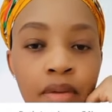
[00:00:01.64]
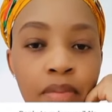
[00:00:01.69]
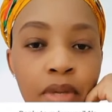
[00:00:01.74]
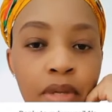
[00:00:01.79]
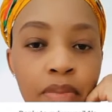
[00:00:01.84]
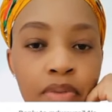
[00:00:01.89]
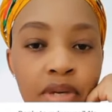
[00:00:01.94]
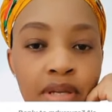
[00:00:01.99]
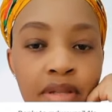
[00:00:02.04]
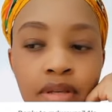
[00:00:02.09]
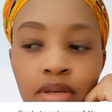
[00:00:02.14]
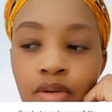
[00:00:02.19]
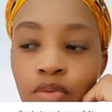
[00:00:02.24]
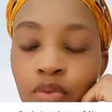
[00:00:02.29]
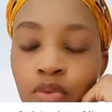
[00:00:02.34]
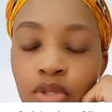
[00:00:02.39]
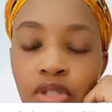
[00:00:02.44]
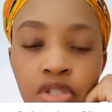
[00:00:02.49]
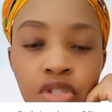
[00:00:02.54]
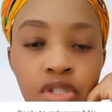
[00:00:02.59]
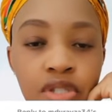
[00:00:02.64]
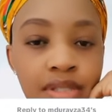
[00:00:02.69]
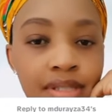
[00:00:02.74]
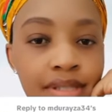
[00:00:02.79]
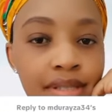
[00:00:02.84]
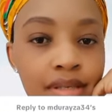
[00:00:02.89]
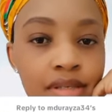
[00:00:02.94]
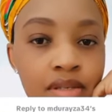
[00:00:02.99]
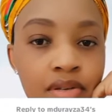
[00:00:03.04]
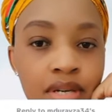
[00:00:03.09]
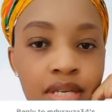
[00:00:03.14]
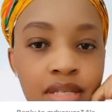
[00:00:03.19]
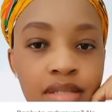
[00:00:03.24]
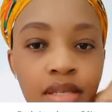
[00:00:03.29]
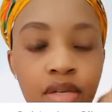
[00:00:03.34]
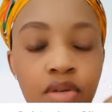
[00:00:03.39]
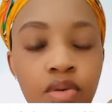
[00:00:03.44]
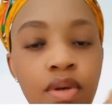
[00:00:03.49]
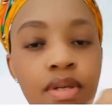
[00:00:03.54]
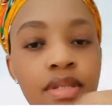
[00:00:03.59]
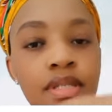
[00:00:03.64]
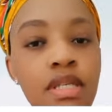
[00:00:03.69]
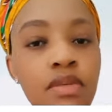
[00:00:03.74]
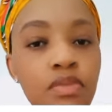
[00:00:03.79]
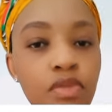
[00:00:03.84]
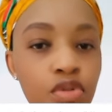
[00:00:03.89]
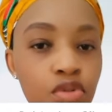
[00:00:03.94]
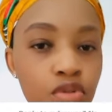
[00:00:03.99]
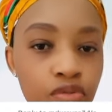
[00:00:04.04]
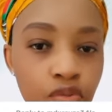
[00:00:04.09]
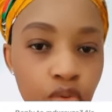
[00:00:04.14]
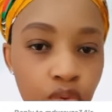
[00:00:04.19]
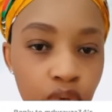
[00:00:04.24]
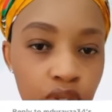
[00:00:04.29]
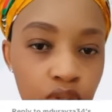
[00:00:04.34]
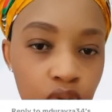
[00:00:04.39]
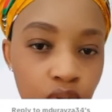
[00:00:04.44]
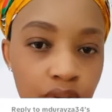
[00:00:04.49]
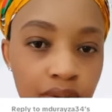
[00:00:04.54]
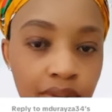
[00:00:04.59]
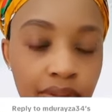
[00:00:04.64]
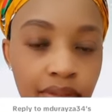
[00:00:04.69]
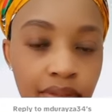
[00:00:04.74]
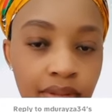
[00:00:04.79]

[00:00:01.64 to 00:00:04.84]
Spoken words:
My brother, which Jesus Christ are you asking me to focus on?